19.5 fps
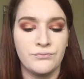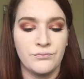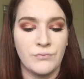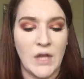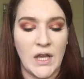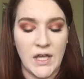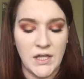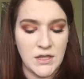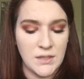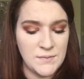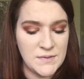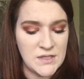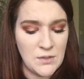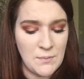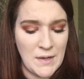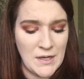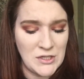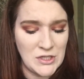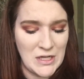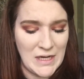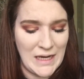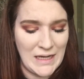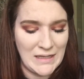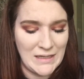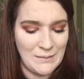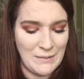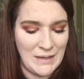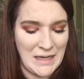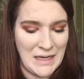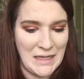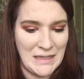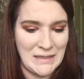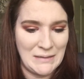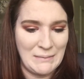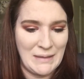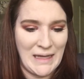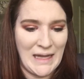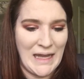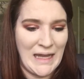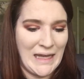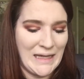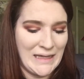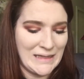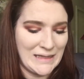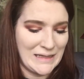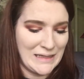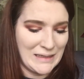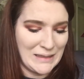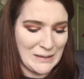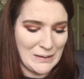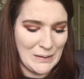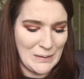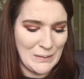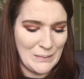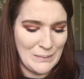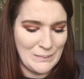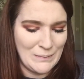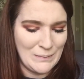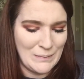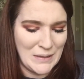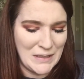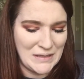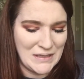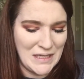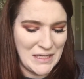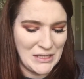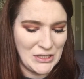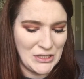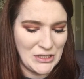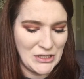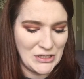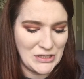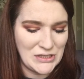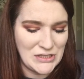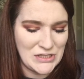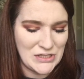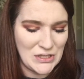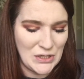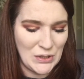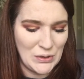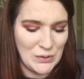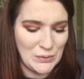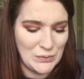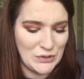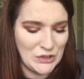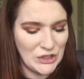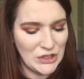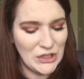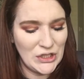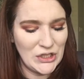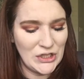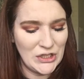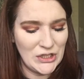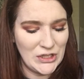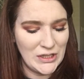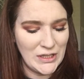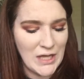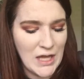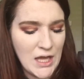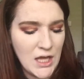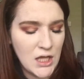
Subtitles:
I hate them so much, I hate them, I hate them, I hate them, but they look so good,